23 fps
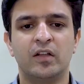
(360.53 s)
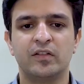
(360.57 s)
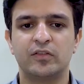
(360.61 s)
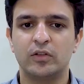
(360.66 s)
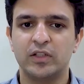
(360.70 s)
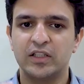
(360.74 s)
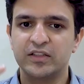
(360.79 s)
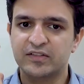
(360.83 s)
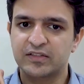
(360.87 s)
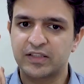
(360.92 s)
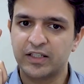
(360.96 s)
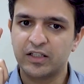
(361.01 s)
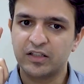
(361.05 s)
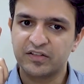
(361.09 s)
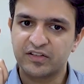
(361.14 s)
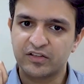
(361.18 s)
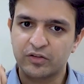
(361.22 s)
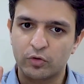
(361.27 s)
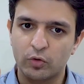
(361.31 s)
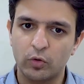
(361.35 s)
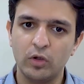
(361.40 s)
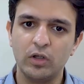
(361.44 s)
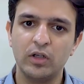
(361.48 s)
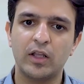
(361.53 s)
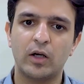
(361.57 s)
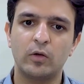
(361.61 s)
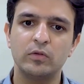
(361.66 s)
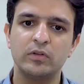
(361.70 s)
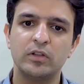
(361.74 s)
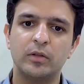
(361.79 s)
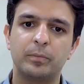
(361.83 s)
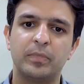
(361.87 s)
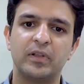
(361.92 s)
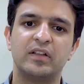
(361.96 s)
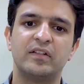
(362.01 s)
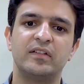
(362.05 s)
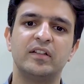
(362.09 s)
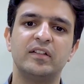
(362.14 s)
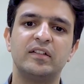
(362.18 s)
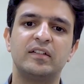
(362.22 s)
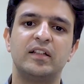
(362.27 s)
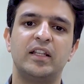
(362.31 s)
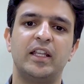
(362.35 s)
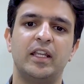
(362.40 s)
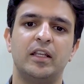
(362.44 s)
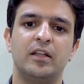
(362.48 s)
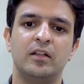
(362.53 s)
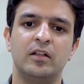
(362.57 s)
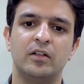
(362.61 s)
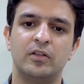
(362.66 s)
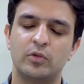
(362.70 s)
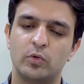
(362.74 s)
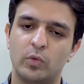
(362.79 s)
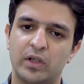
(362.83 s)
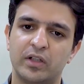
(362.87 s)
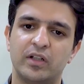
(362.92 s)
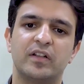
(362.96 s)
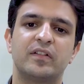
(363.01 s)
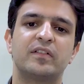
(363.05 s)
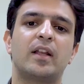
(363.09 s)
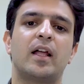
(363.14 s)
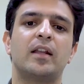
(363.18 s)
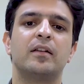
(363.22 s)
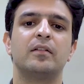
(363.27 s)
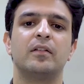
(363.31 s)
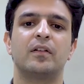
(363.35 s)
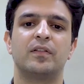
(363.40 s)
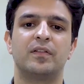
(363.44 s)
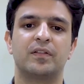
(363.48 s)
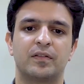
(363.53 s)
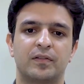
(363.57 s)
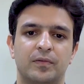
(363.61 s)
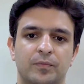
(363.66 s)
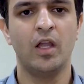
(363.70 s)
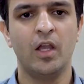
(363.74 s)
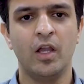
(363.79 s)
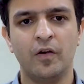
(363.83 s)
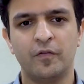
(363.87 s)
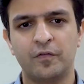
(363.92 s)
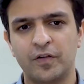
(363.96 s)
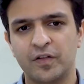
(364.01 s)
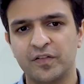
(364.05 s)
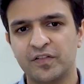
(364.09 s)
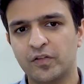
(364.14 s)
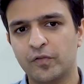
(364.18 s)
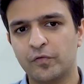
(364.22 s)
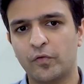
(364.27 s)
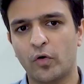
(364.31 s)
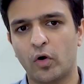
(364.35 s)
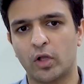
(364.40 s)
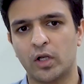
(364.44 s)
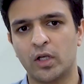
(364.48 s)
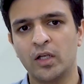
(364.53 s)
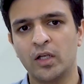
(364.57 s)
let's take a stroll down the business lane to understand this. First of all,